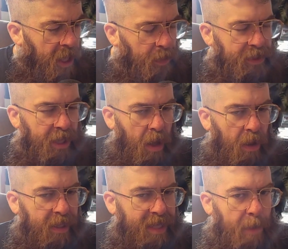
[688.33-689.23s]
He puts all
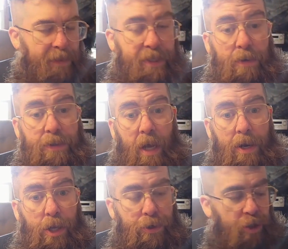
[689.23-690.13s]
his episodes
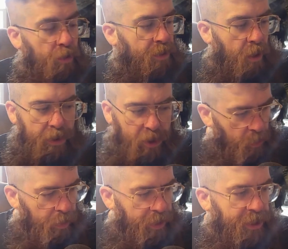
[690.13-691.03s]
on YouTube, so it's
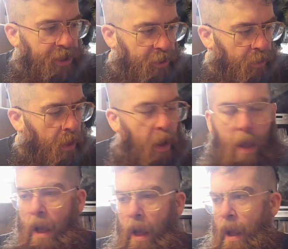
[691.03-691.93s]
super easy to
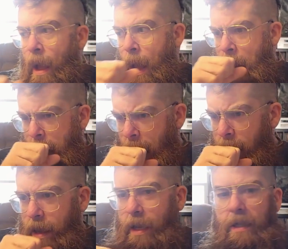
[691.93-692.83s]

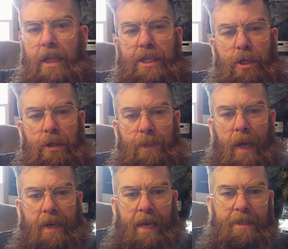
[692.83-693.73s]
listen to his
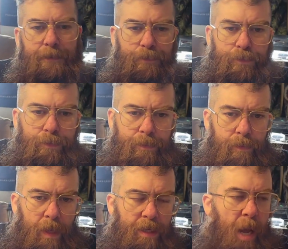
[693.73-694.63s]
podcast.
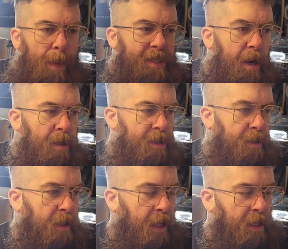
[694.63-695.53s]
Thomas
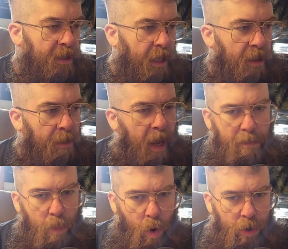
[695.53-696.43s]
Erickson is in the
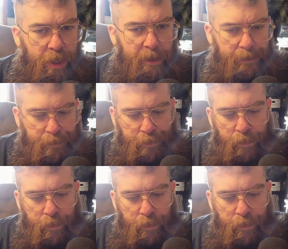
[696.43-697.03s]
band Morke,